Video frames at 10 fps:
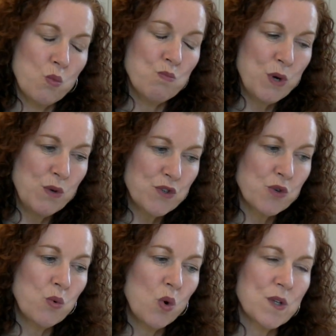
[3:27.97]
move
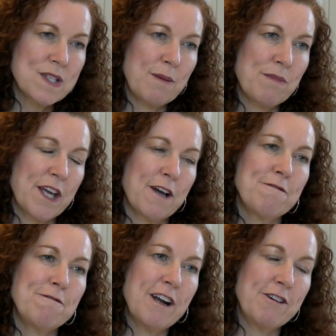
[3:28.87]
towards something are
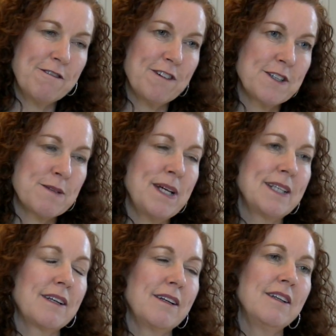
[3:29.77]
very
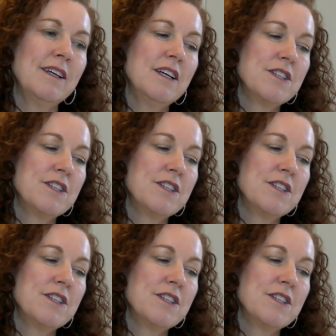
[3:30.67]
fundamental